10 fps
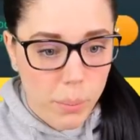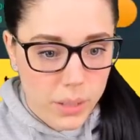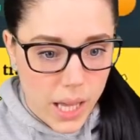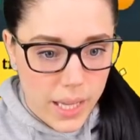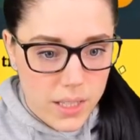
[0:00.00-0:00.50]

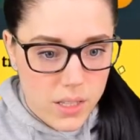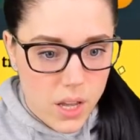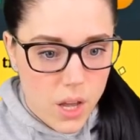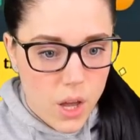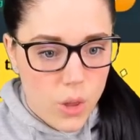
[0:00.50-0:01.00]
compliance.
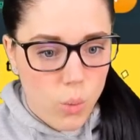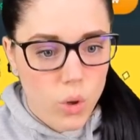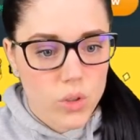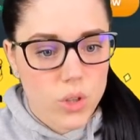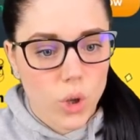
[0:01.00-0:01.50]
The
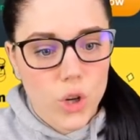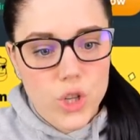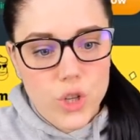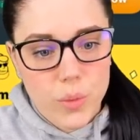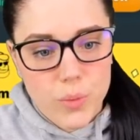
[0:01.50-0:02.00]
world's
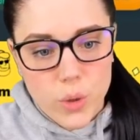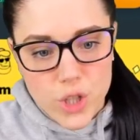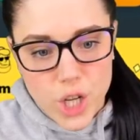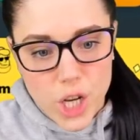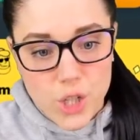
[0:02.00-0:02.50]
largest crypto
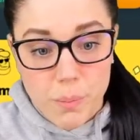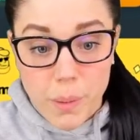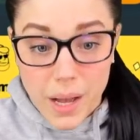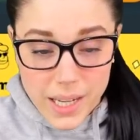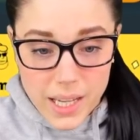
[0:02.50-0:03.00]
exchange,
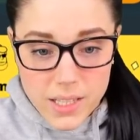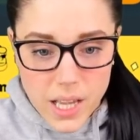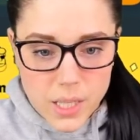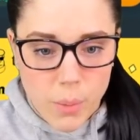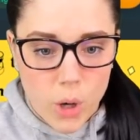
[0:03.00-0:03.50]
Binance,
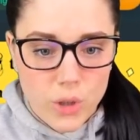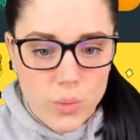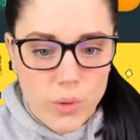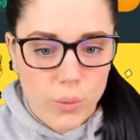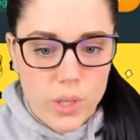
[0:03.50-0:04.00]
has
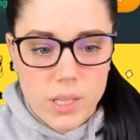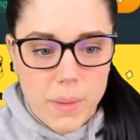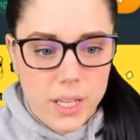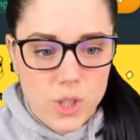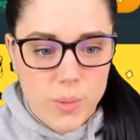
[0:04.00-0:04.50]
partnered with risk
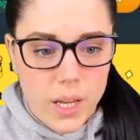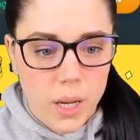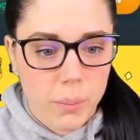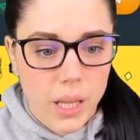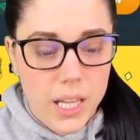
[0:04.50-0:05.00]
management and
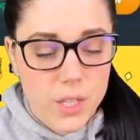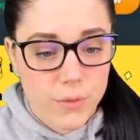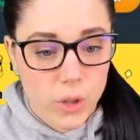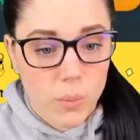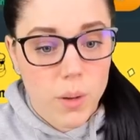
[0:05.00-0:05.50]
compliance
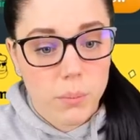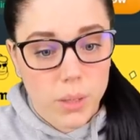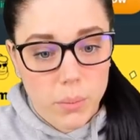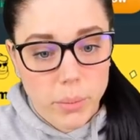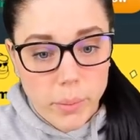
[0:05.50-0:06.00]
firm
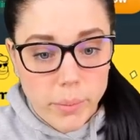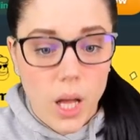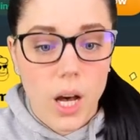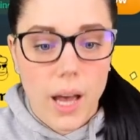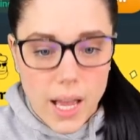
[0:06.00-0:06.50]
blah, blah, blah,
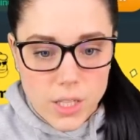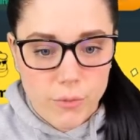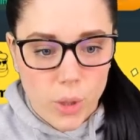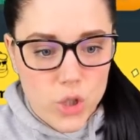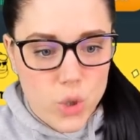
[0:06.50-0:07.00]
blah as
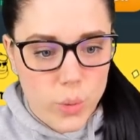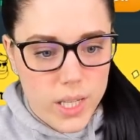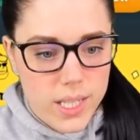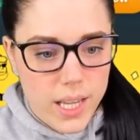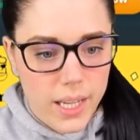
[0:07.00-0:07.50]
of March
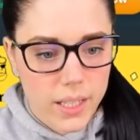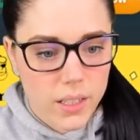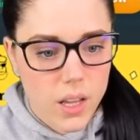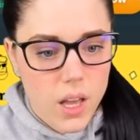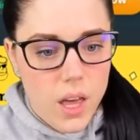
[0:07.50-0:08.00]
22nd.
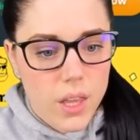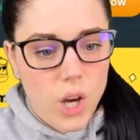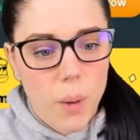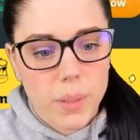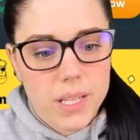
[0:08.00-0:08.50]
The
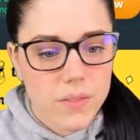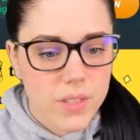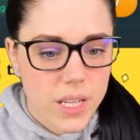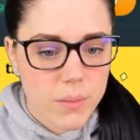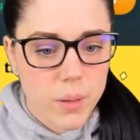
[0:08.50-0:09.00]
companies have
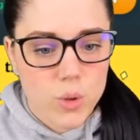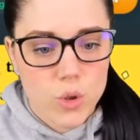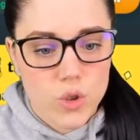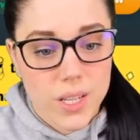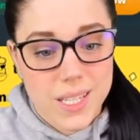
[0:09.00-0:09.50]
teamed up
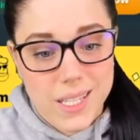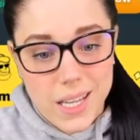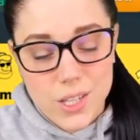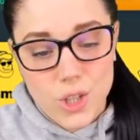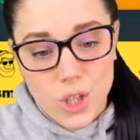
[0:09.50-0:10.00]
to address
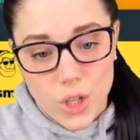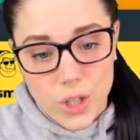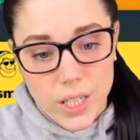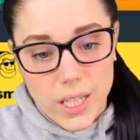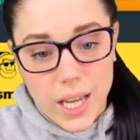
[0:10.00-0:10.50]
data
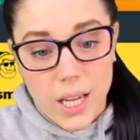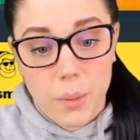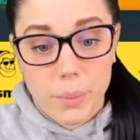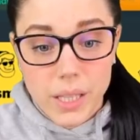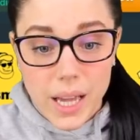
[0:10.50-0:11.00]
security and
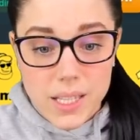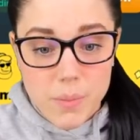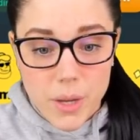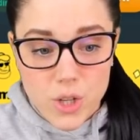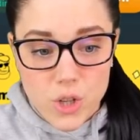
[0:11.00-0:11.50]

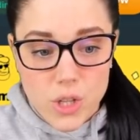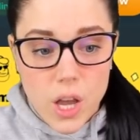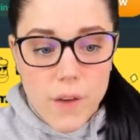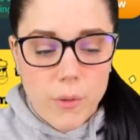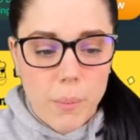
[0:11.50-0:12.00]
compliance measures
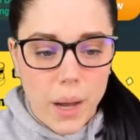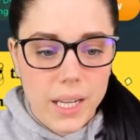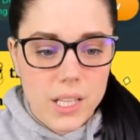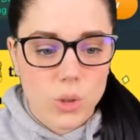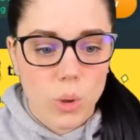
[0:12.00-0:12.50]
for
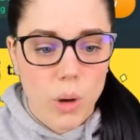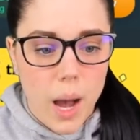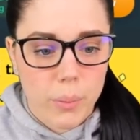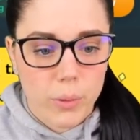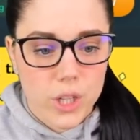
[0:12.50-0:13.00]
Binance global
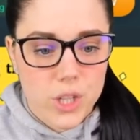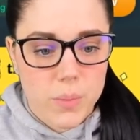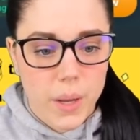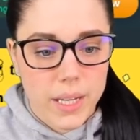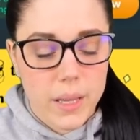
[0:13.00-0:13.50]

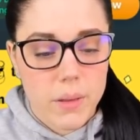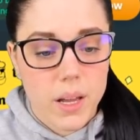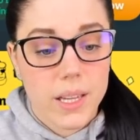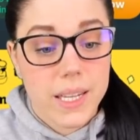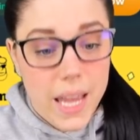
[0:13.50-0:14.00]
operations by
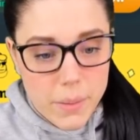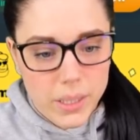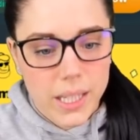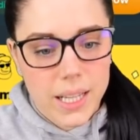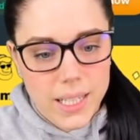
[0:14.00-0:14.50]

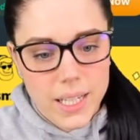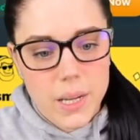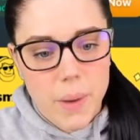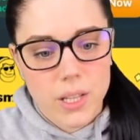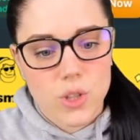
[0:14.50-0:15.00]
enabling
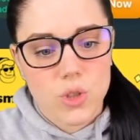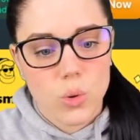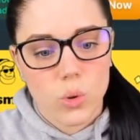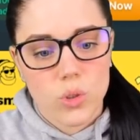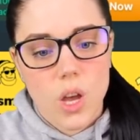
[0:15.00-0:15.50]
IdentityMine's
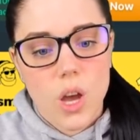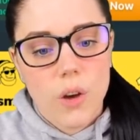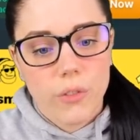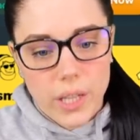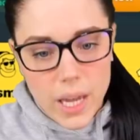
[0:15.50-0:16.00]
tools
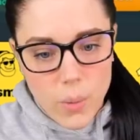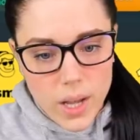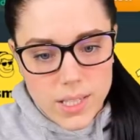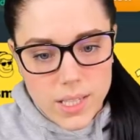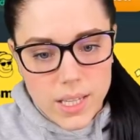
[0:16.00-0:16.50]
for
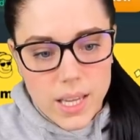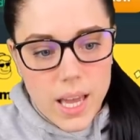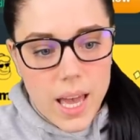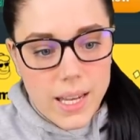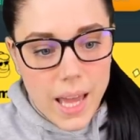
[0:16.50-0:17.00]
KYC
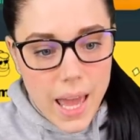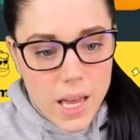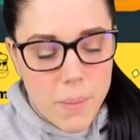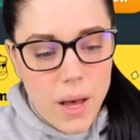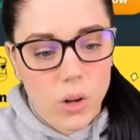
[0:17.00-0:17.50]
and
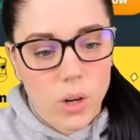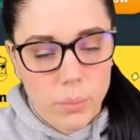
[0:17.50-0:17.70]
AML